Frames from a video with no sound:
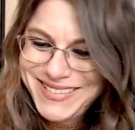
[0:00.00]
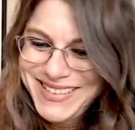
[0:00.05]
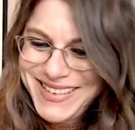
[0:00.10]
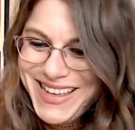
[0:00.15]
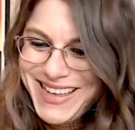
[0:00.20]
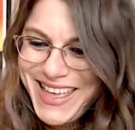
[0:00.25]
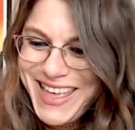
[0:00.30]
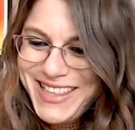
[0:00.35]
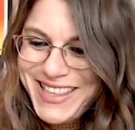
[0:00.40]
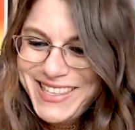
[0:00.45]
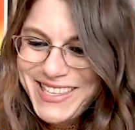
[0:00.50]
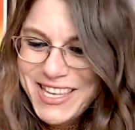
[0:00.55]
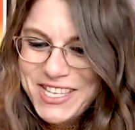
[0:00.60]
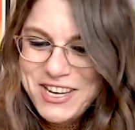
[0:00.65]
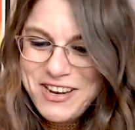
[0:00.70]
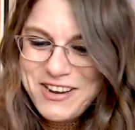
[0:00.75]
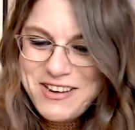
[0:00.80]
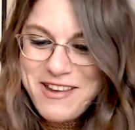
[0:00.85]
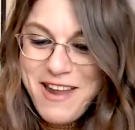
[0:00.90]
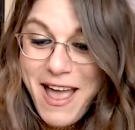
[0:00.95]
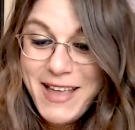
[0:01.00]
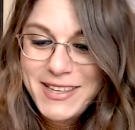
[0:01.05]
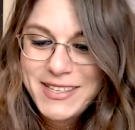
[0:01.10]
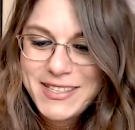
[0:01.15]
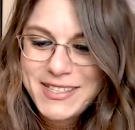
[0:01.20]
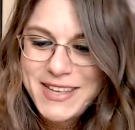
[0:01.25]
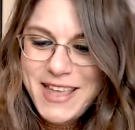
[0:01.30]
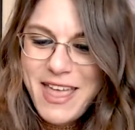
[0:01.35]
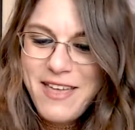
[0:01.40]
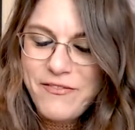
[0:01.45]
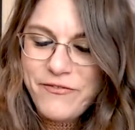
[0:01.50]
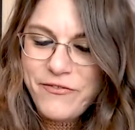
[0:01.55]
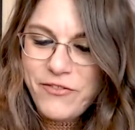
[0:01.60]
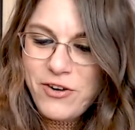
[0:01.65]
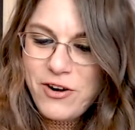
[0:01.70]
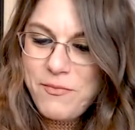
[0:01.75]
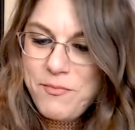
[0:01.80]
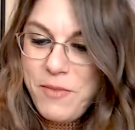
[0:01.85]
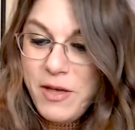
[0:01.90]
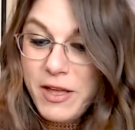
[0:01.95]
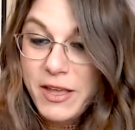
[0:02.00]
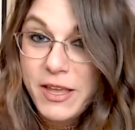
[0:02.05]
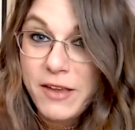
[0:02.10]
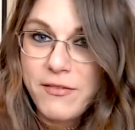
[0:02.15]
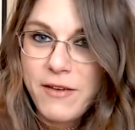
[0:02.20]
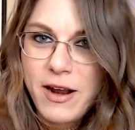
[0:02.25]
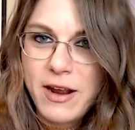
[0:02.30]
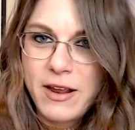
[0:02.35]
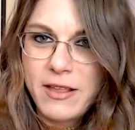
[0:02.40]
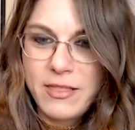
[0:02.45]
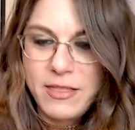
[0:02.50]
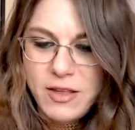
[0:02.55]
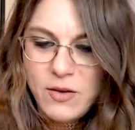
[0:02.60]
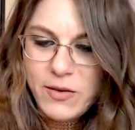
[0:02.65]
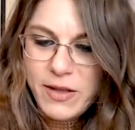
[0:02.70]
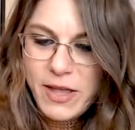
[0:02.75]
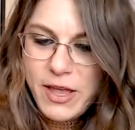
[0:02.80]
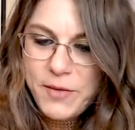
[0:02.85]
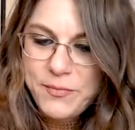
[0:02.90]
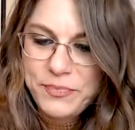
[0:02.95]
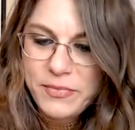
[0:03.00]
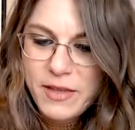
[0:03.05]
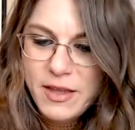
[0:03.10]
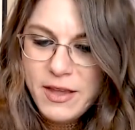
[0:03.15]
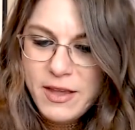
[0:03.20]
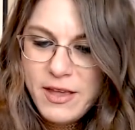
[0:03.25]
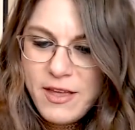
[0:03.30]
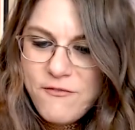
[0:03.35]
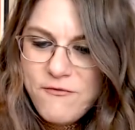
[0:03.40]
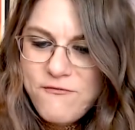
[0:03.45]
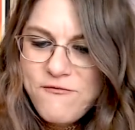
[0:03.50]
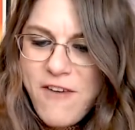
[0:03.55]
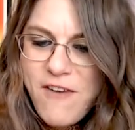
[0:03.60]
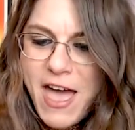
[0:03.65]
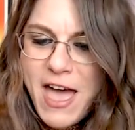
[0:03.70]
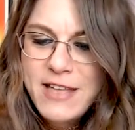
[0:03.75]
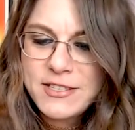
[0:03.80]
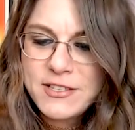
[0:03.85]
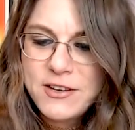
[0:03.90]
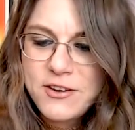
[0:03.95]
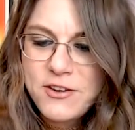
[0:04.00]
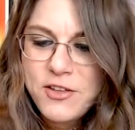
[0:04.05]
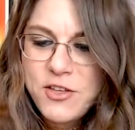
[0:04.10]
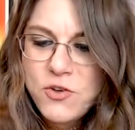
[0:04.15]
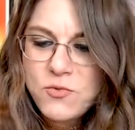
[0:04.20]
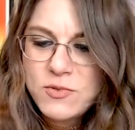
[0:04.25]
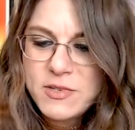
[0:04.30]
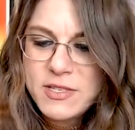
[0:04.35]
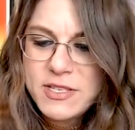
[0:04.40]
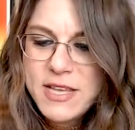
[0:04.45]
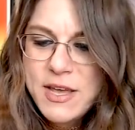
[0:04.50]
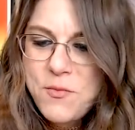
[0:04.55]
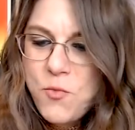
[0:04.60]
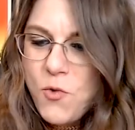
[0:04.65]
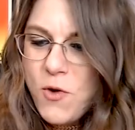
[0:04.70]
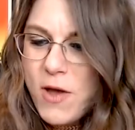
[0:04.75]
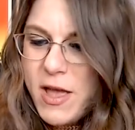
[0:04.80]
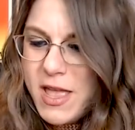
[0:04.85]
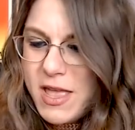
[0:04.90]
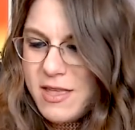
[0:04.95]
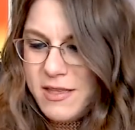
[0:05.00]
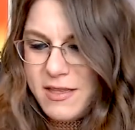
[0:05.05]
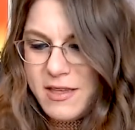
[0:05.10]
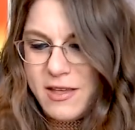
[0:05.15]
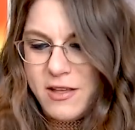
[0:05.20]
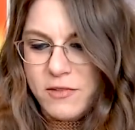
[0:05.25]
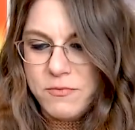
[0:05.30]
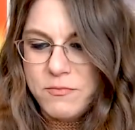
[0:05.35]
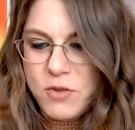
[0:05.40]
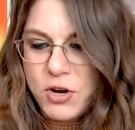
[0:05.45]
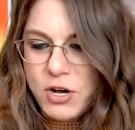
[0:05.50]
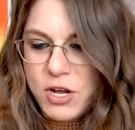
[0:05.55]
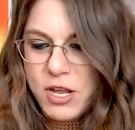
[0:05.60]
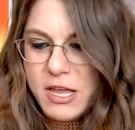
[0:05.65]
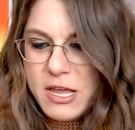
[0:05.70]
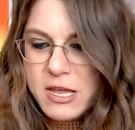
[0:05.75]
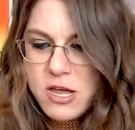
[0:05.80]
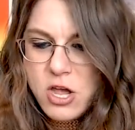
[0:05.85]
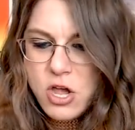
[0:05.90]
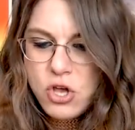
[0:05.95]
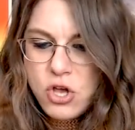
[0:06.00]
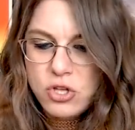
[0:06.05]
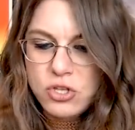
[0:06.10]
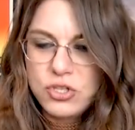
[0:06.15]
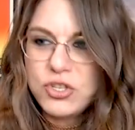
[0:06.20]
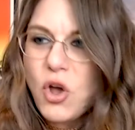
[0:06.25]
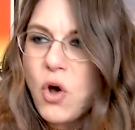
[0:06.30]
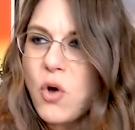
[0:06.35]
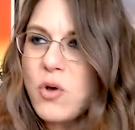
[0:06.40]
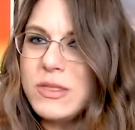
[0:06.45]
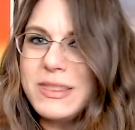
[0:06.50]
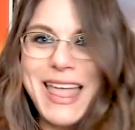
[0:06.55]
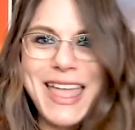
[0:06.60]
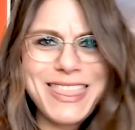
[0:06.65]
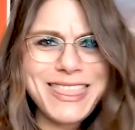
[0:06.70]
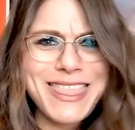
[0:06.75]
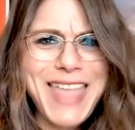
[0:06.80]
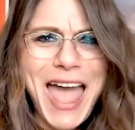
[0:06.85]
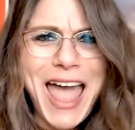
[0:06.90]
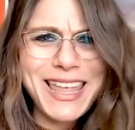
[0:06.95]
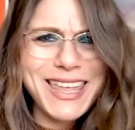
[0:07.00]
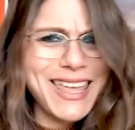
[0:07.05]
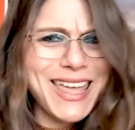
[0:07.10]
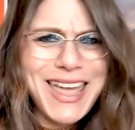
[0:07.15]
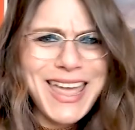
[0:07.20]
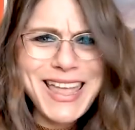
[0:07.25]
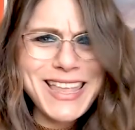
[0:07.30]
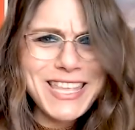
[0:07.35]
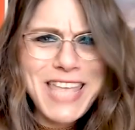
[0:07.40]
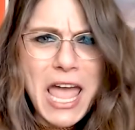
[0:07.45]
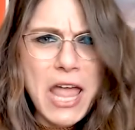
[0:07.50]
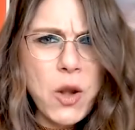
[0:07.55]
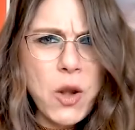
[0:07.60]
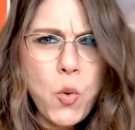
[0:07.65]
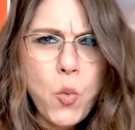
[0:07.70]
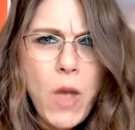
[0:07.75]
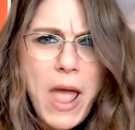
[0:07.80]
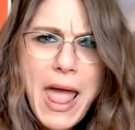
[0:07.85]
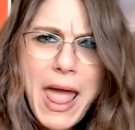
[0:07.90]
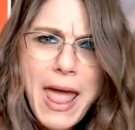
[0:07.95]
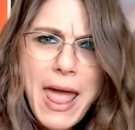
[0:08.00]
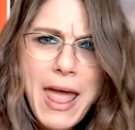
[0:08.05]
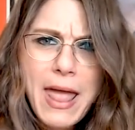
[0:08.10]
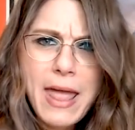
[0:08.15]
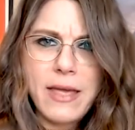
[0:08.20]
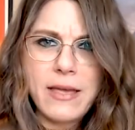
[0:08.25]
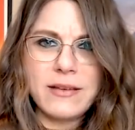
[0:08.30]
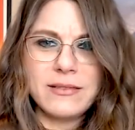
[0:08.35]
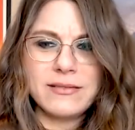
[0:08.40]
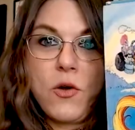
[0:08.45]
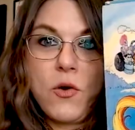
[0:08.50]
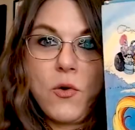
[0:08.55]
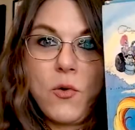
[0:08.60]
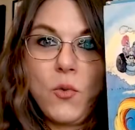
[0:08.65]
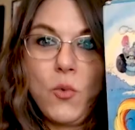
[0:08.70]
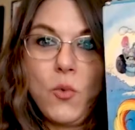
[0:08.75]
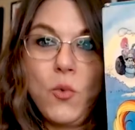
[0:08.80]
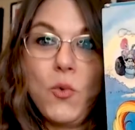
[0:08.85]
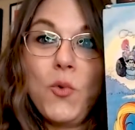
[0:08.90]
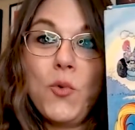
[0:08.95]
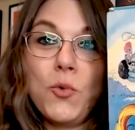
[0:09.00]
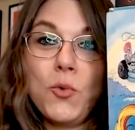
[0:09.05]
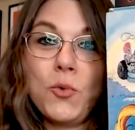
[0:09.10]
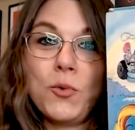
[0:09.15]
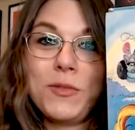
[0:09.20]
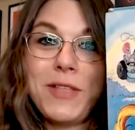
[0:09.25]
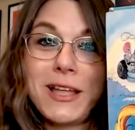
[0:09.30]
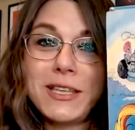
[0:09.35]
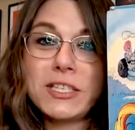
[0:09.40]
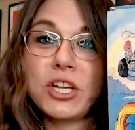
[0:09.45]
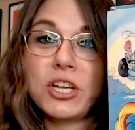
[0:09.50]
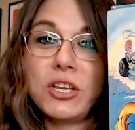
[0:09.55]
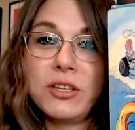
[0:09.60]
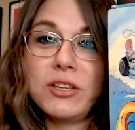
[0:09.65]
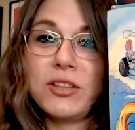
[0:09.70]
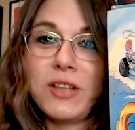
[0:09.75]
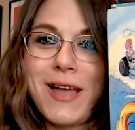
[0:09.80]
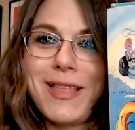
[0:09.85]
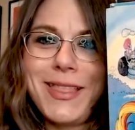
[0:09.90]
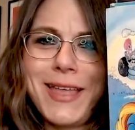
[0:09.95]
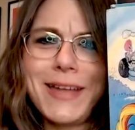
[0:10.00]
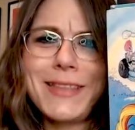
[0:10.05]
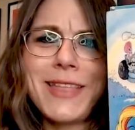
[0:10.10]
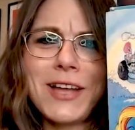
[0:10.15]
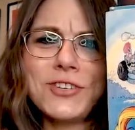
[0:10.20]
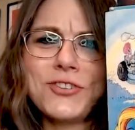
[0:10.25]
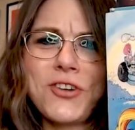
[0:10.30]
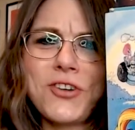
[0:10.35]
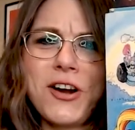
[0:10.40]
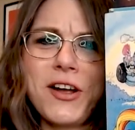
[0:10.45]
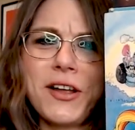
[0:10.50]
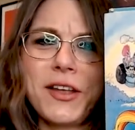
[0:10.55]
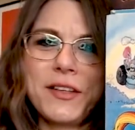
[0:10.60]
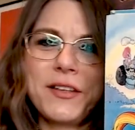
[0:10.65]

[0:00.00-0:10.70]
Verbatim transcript: It's such a nice day for a buggy ride. There we go. Faster, you dimwit, yelled Murky. Don't let that kid get away! Ooh, that's, I like that drawing.